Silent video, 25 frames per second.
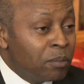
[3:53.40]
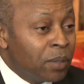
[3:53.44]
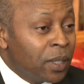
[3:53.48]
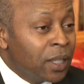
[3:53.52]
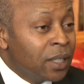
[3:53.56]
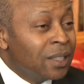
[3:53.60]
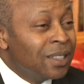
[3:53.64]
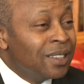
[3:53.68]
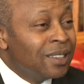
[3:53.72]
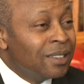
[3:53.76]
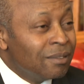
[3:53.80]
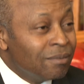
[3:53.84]

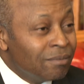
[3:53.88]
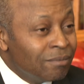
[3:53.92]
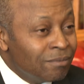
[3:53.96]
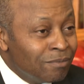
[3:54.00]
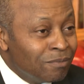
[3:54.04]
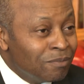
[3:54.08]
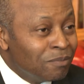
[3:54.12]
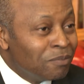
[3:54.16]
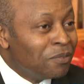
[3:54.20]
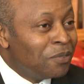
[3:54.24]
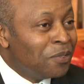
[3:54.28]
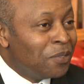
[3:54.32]
But
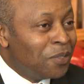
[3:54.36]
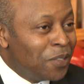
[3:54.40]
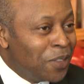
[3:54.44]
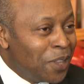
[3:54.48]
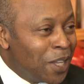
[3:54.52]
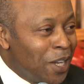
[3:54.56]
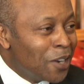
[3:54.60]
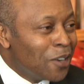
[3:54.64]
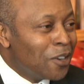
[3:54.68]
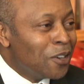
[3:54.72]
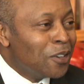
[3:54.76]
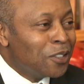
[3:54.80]

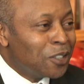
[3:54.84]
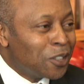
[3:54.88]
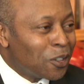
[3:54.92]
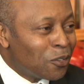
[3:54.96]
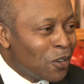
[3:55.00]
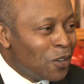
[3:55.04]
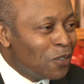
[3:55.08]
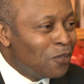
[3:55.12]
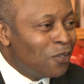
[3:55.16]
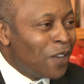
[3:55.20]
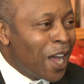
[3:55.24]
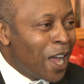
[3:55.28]
there's a
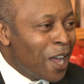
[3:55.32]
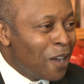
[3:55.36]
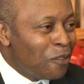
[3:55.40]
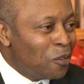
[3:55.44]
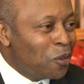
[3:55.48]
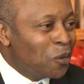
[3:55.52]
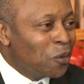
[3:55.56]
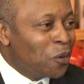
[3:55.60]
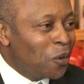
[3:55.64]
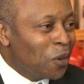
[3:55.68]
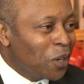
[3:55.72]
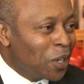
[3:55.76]

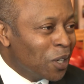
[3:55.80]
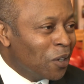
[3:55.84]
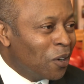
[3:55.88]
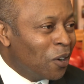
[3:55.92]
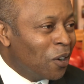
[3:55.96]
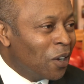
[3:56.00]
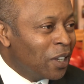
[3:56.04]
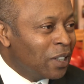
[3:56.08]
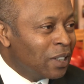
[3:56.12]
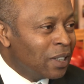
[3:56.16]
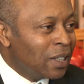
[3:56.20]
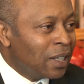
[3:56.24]
revival going
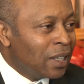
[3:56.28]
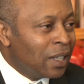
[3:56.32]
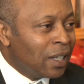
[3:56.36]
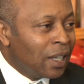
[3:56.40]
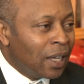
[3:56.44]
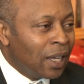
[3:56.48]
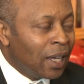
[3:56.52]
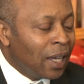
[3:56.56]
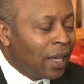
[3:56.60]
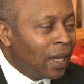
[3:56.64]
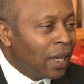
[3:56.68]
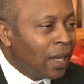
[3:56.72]
on,
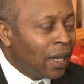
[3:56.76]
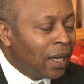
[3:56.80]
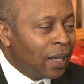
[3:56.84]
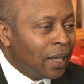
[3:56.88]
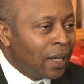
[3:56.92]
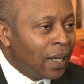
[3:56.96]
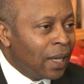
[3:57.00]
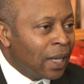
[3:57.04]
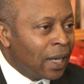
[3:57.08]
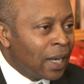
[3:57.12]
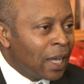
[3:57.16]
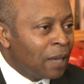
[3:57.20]

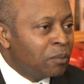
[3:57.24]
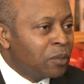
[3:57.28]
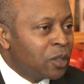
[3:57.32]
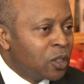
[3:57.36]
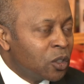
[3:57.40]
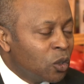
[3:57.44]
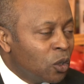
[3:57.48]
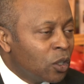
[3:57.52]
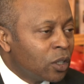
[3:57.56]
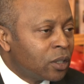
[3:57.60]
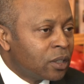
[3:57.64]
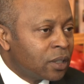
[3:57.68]
and I'm
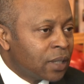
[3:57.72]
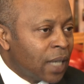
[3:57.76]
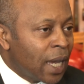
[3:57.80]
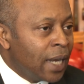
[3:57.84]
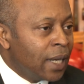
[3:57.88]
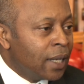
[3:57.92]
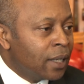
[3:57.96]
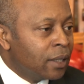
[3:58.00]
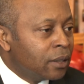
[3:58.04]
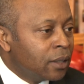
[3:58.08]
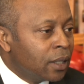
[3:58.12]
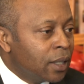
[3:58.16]
so
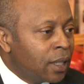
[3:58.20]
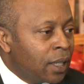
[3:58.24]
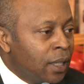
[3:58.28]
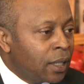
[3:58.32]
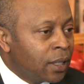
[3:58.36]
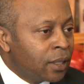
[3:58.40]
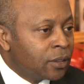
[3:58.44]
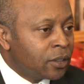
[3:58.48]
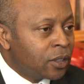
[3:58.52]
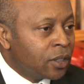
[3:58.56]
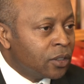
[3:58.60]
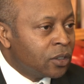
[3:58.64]
excited
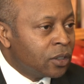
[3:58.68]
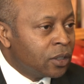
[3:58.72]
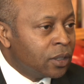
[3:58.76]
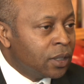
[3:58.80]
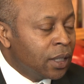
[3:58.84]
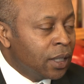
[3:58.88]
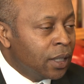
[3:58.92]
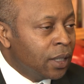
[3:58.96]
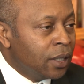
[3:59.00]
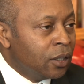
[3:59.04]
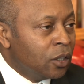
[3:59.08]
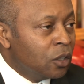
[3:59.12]
to
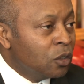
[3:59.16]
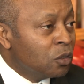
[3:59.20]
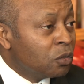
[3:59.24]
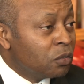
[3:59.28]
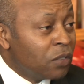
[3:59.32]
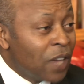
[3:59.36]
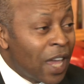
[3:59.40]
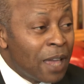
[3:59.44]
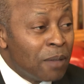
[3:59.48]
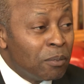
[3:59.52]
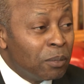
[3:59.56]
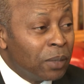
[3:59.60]
see new
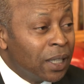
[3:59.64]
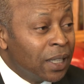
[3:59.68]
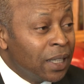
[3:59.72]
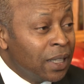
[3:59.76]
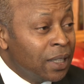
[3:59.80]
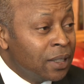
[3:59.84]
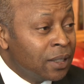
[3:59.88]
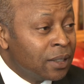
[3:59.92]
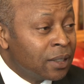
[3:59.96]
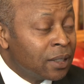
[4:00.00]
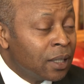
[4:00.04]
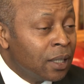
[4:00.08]

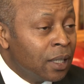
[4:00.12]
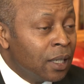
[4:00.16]
families,